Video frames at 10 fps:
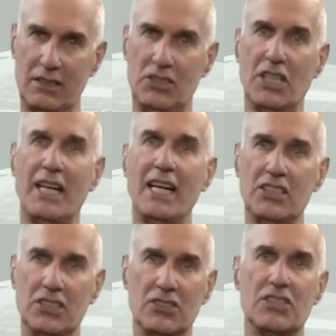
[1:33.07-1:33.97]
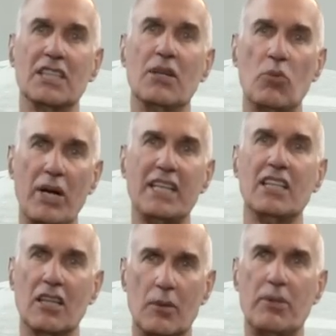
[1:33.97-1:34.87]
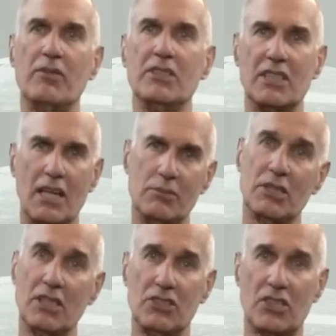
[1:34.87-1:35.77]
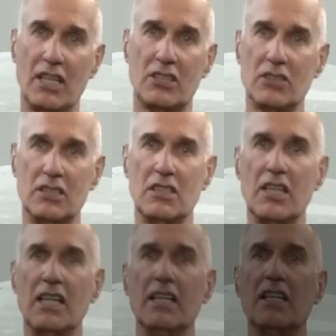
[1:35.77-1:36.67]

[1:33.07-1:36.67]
jet engines, and they wake you up every time that they cycle in the night.